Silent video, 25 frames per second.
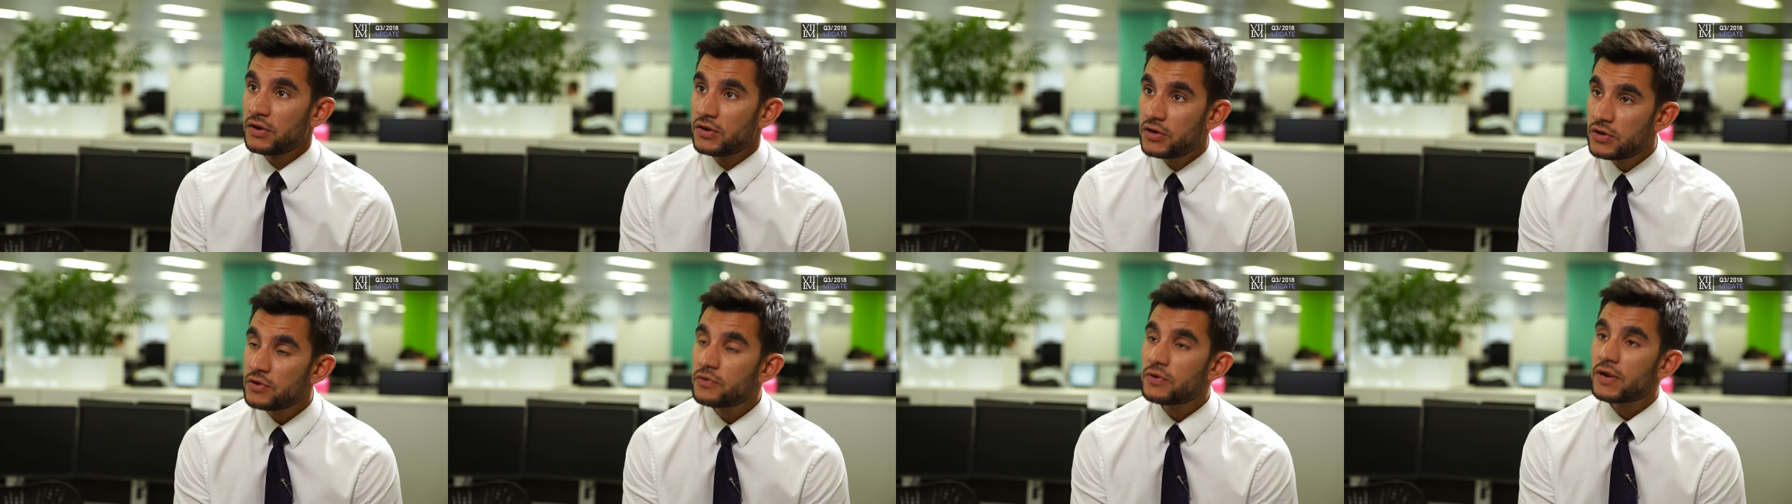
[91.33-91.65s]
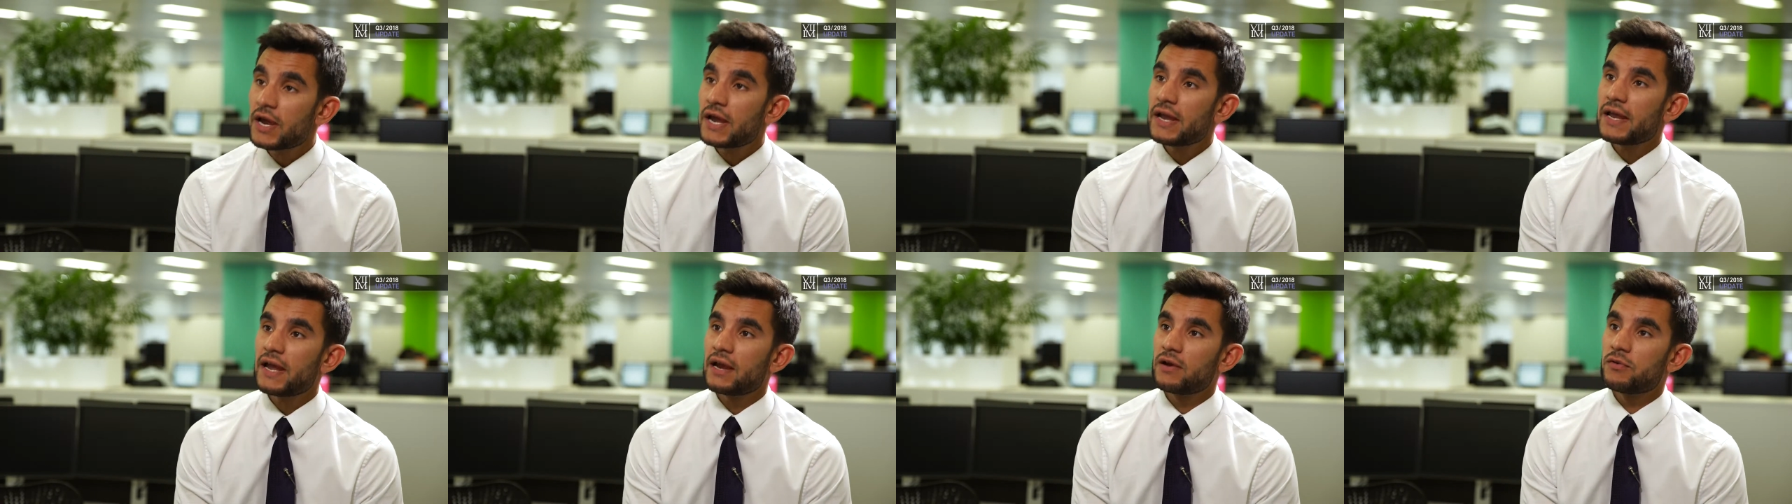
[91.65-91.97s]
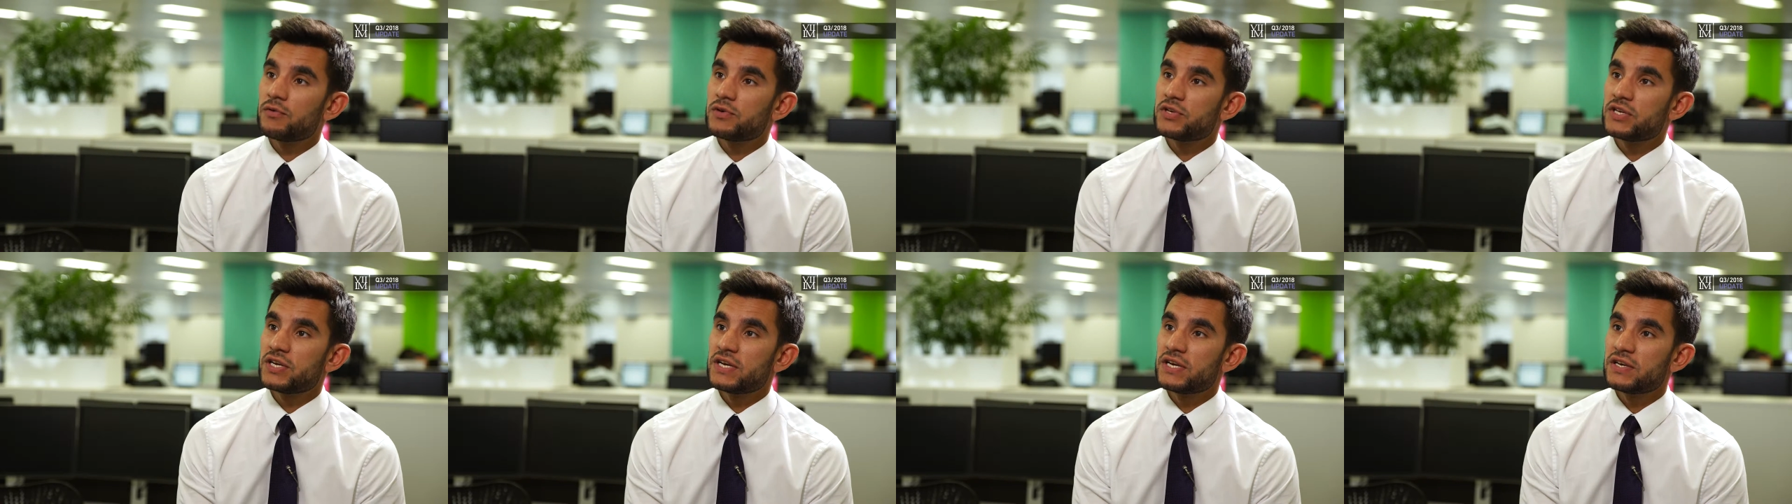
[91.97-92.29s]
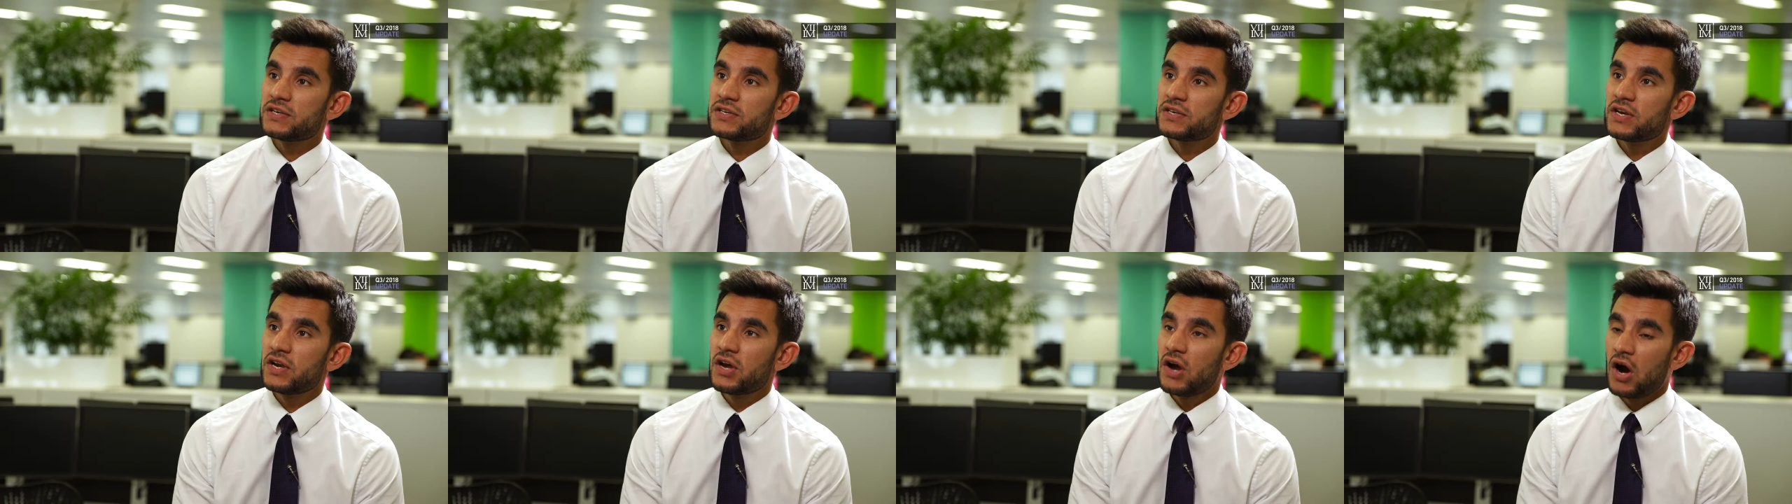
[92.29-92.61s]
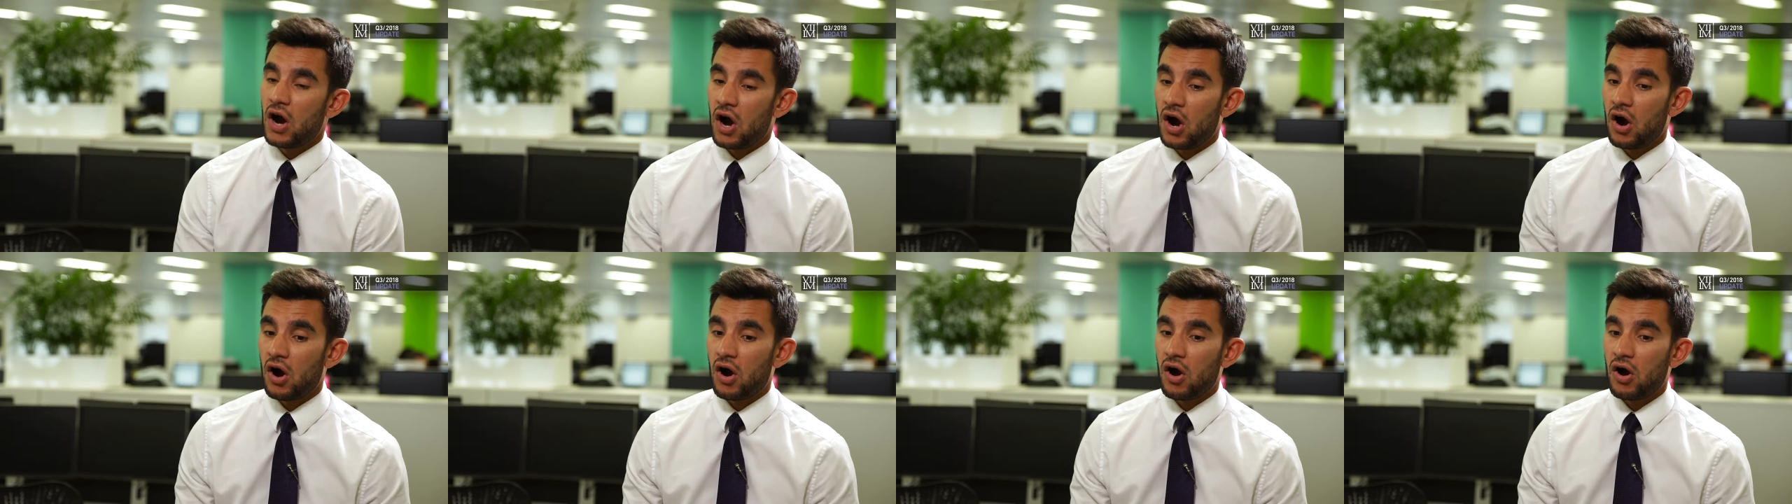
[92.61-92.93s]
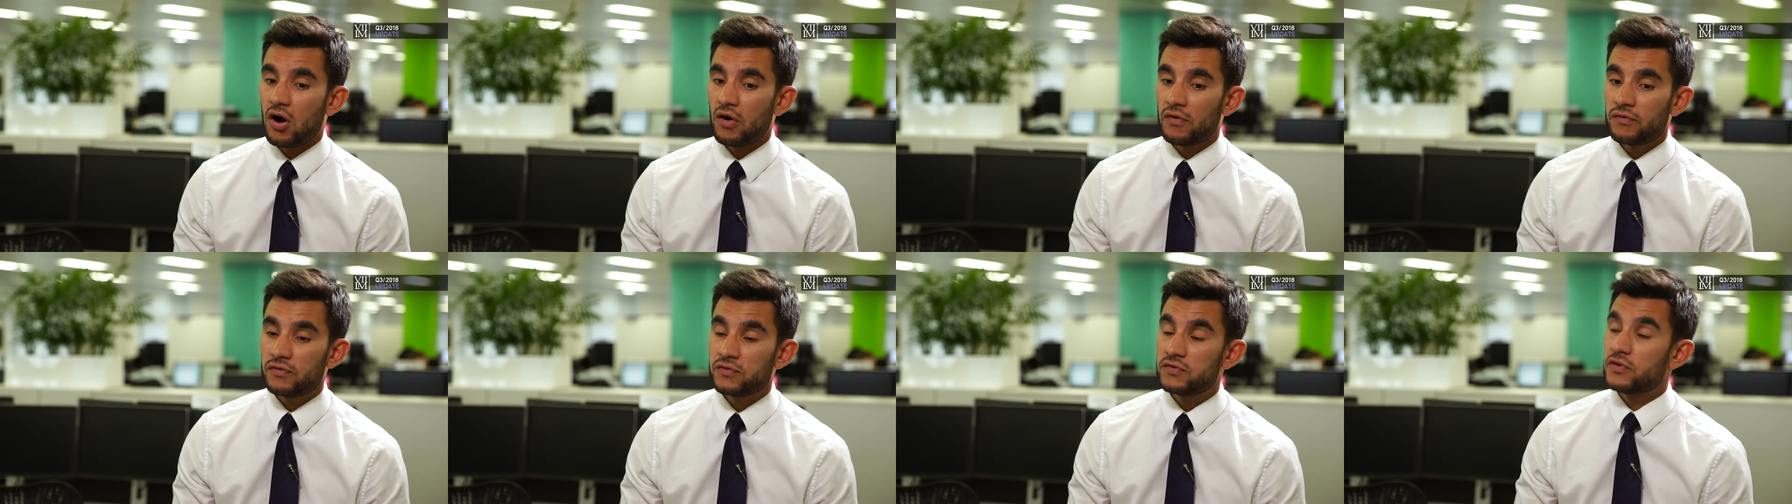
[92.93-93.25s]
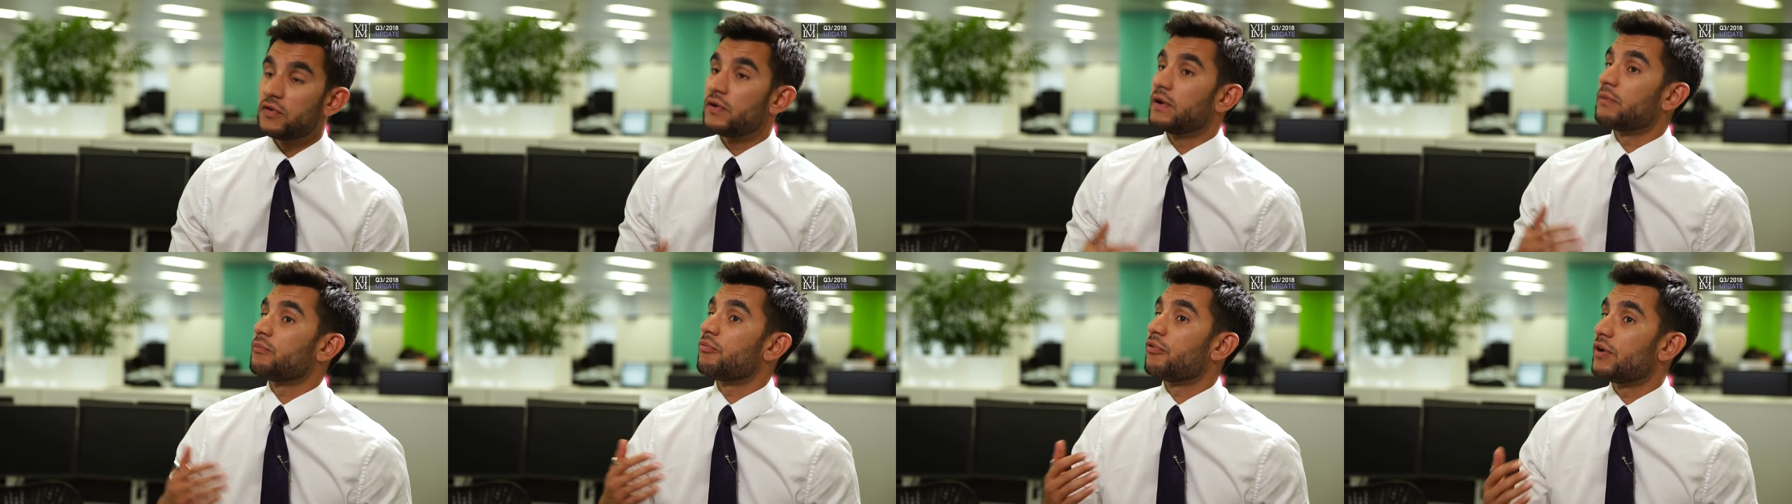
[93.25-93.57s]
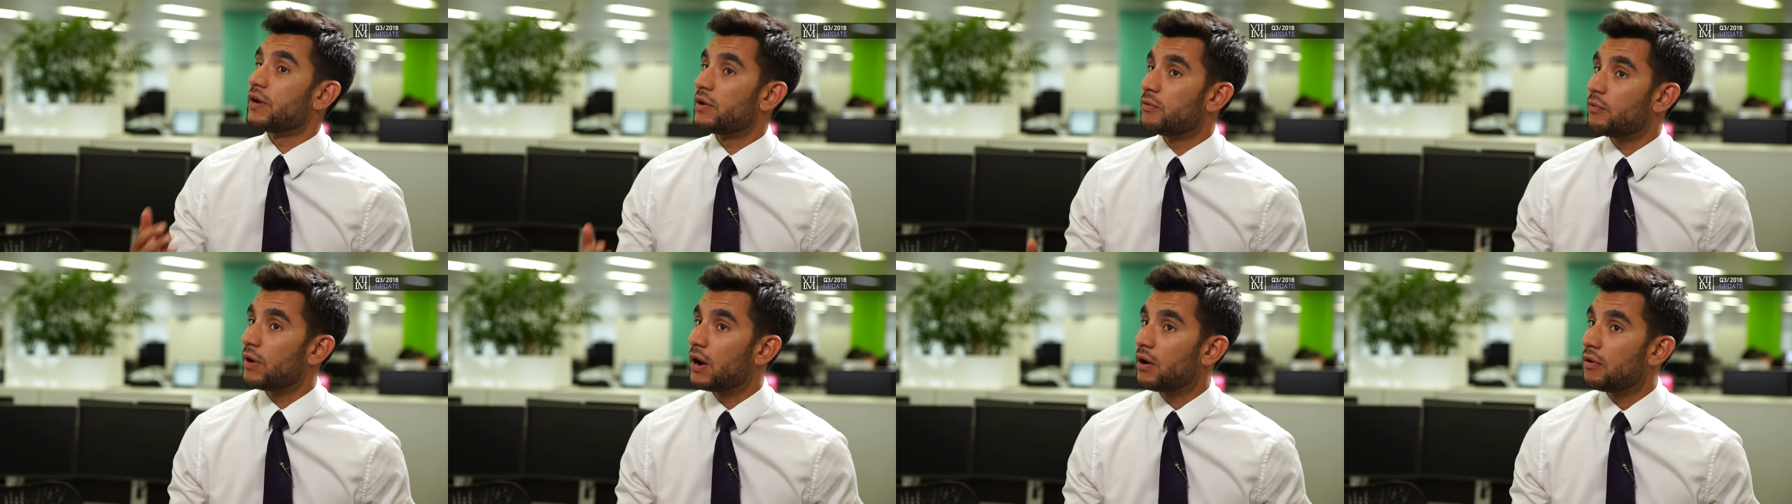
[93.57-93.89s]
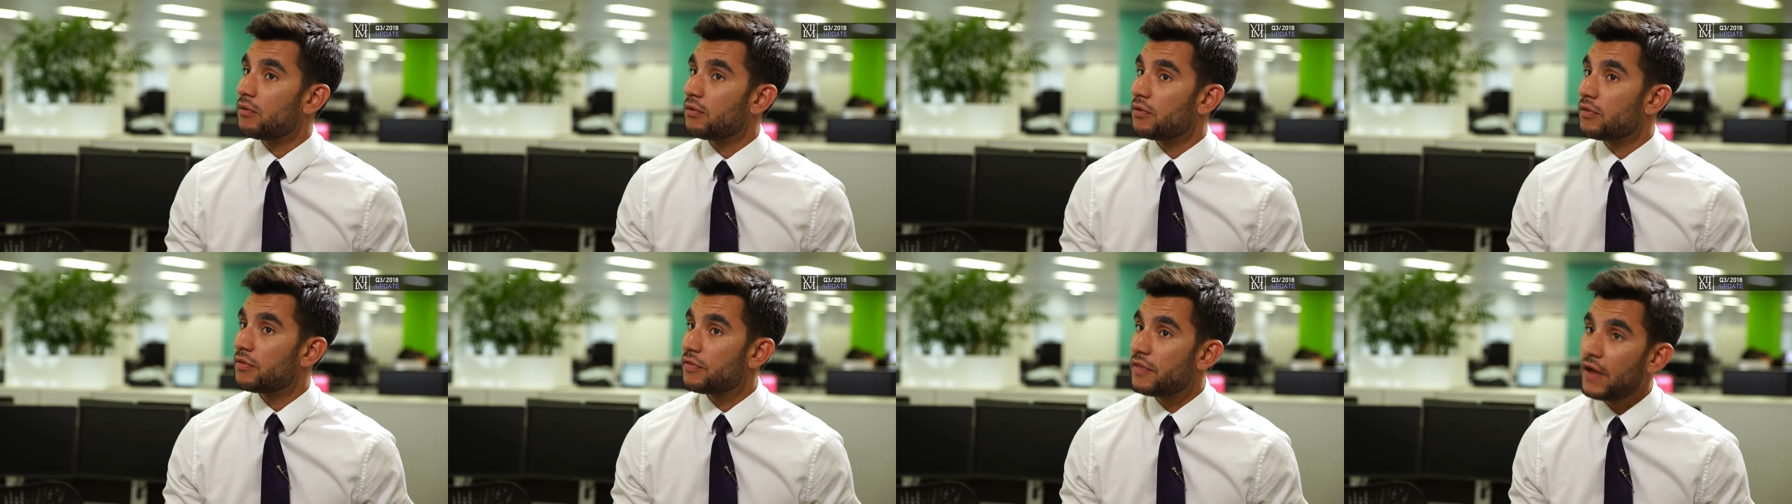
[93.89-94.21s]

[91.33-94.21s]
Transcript: UK equities are doing pretty well.